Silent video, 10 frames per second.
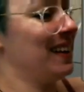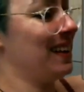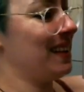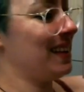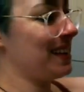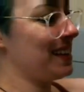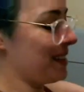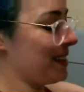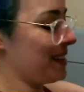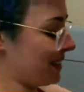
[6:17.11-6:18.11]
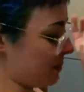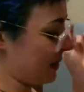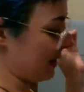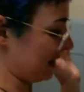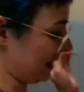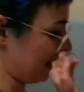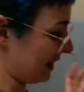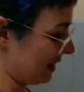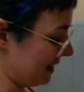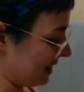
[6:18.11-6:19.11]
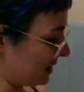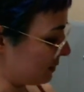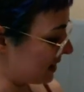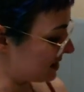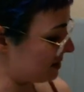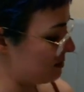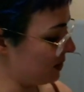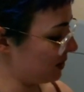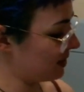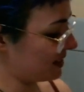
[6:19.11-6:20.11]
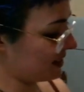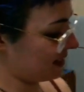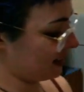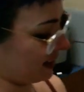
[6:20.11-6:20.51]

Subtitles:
That's another thing apparently, because we got some milk that's a little on